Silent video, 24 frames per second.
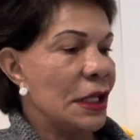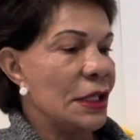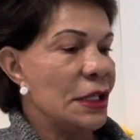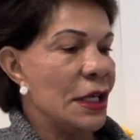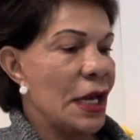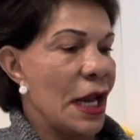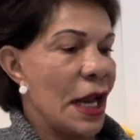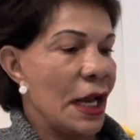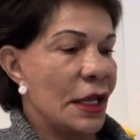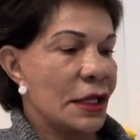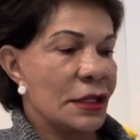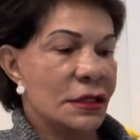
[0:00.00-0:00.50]

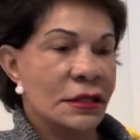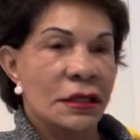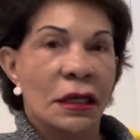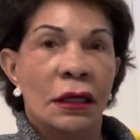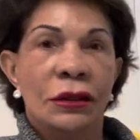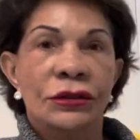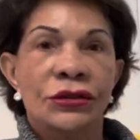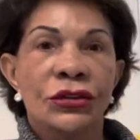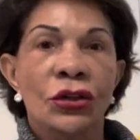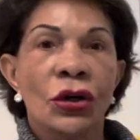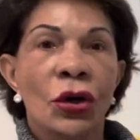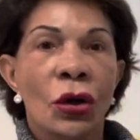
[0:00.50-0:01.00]
necks.
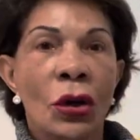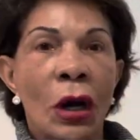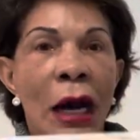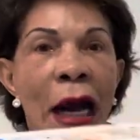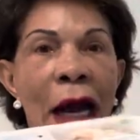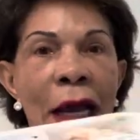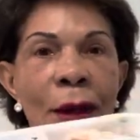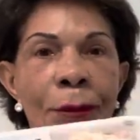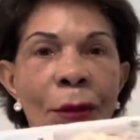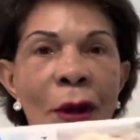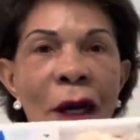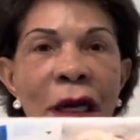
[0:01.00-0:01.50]
So
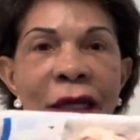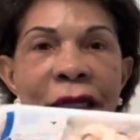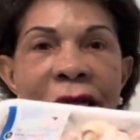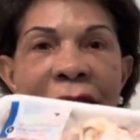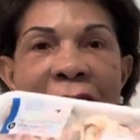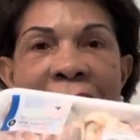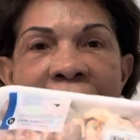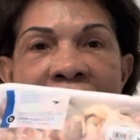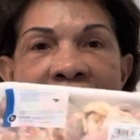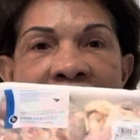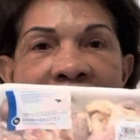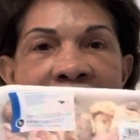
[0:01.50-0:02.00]
I
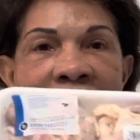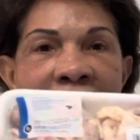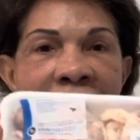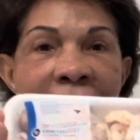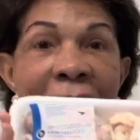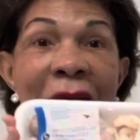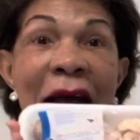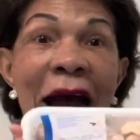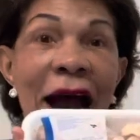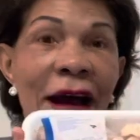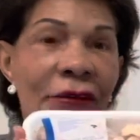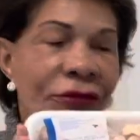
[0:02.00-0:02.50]
probably
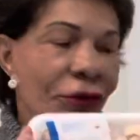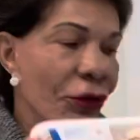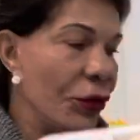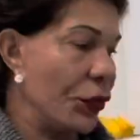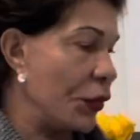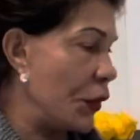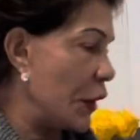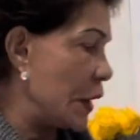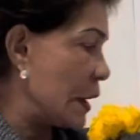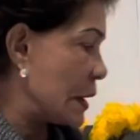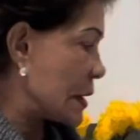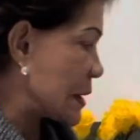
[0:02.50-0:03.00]
add half
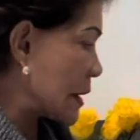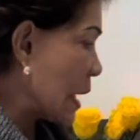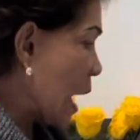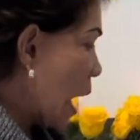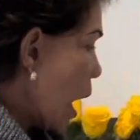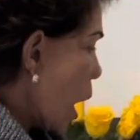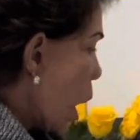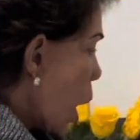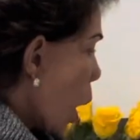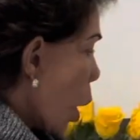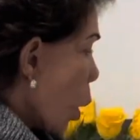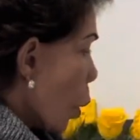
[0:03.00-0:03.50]
of this.
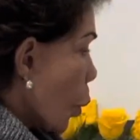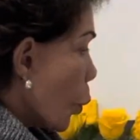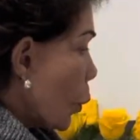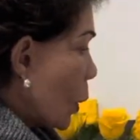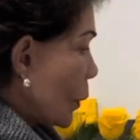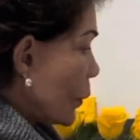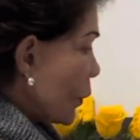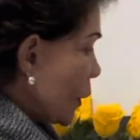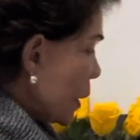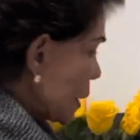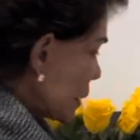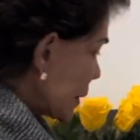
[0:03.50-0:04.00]

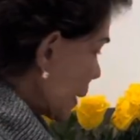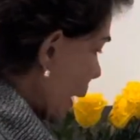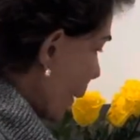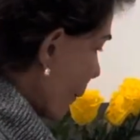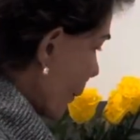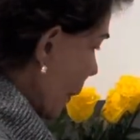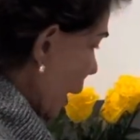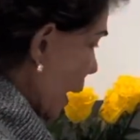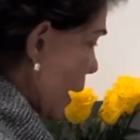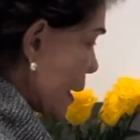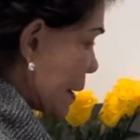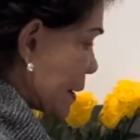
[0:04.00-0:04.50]
With this
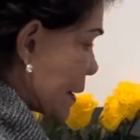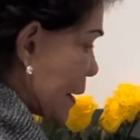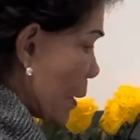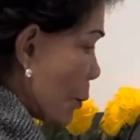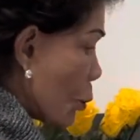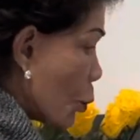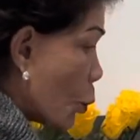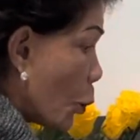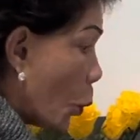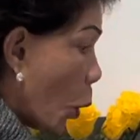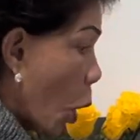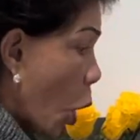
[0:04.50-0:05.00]

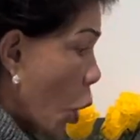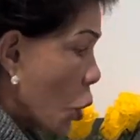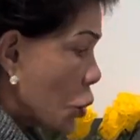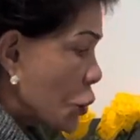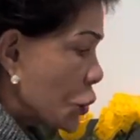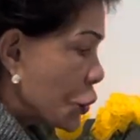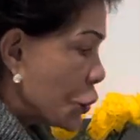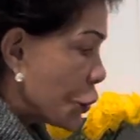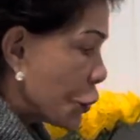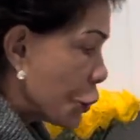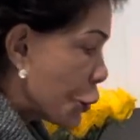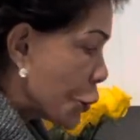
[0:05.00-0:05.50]
amazing
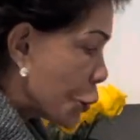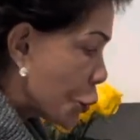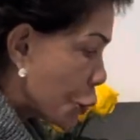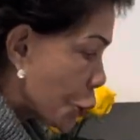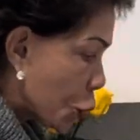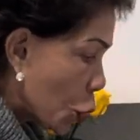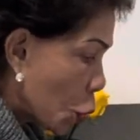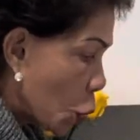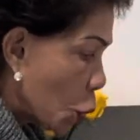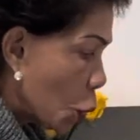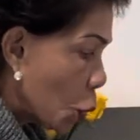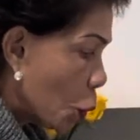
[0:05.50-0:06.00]
bone
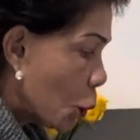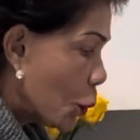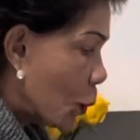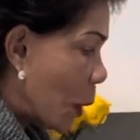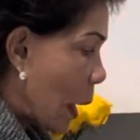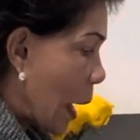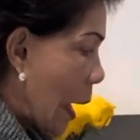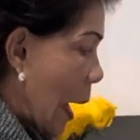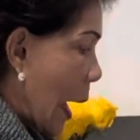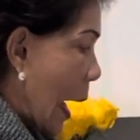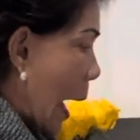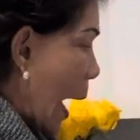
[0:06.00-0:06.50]
soup,
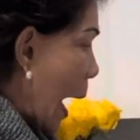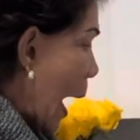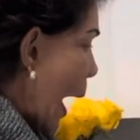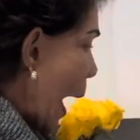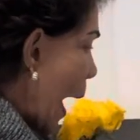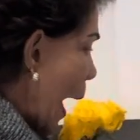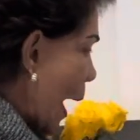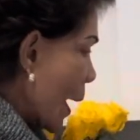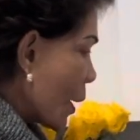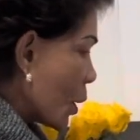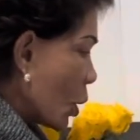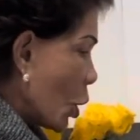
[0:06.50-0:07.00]

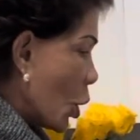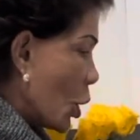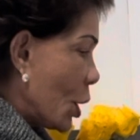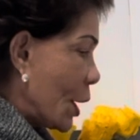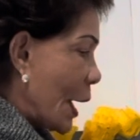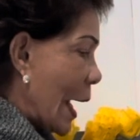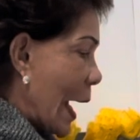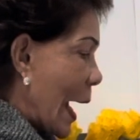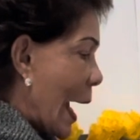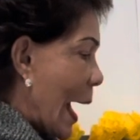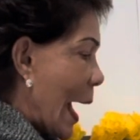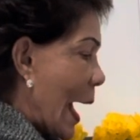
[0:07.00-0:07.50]
I'm
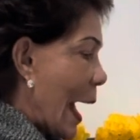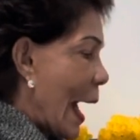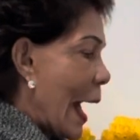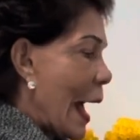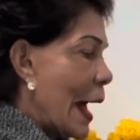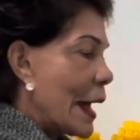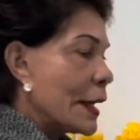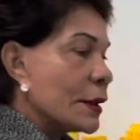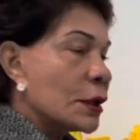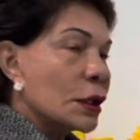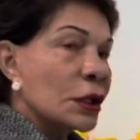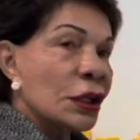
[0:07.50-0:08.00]
gonna
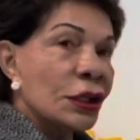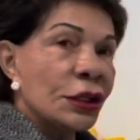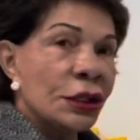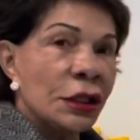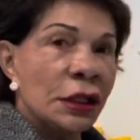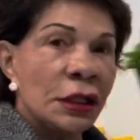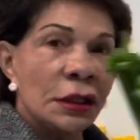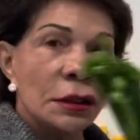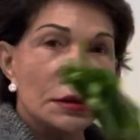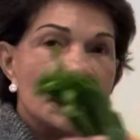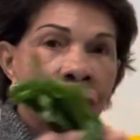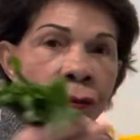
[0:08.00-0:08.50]
add
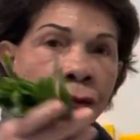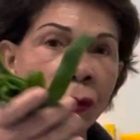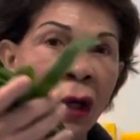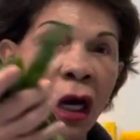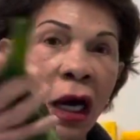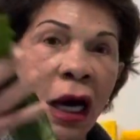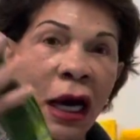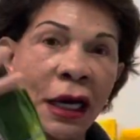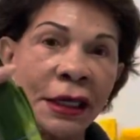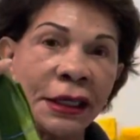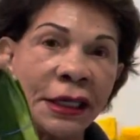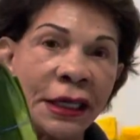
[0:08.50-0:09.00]
green
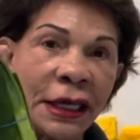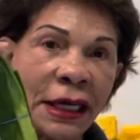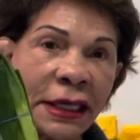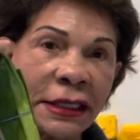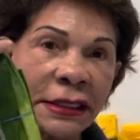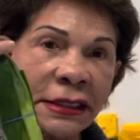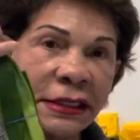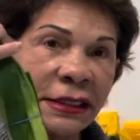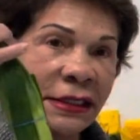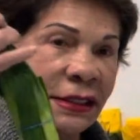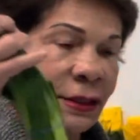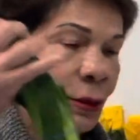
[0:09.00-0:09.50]

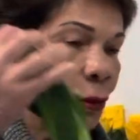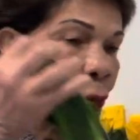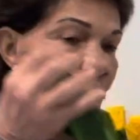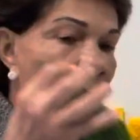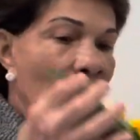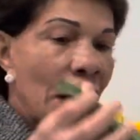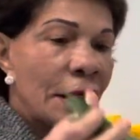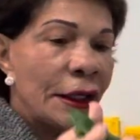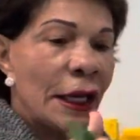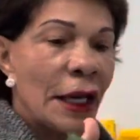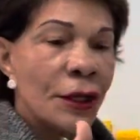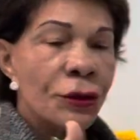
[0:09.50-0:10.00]
onions.
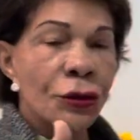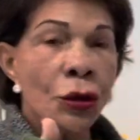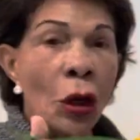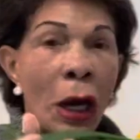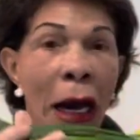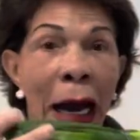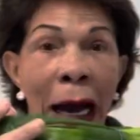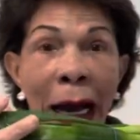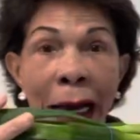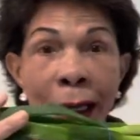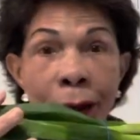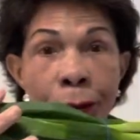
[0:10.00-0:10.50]

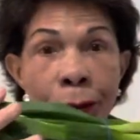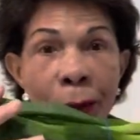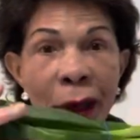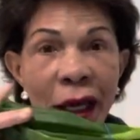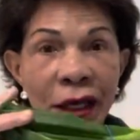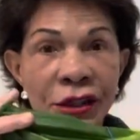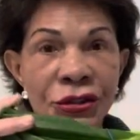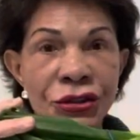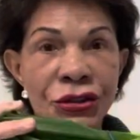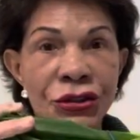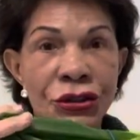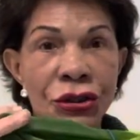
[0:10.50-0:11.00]
And I
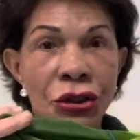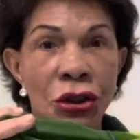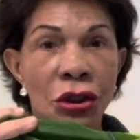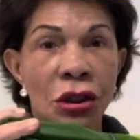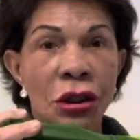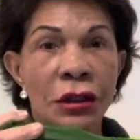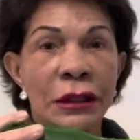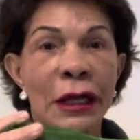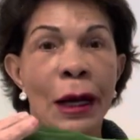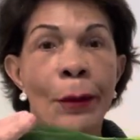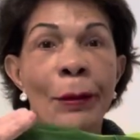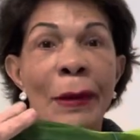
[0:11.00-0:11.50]
make
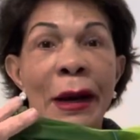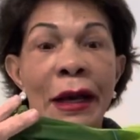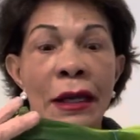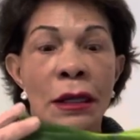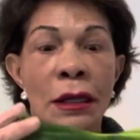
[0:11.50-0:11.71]
sure that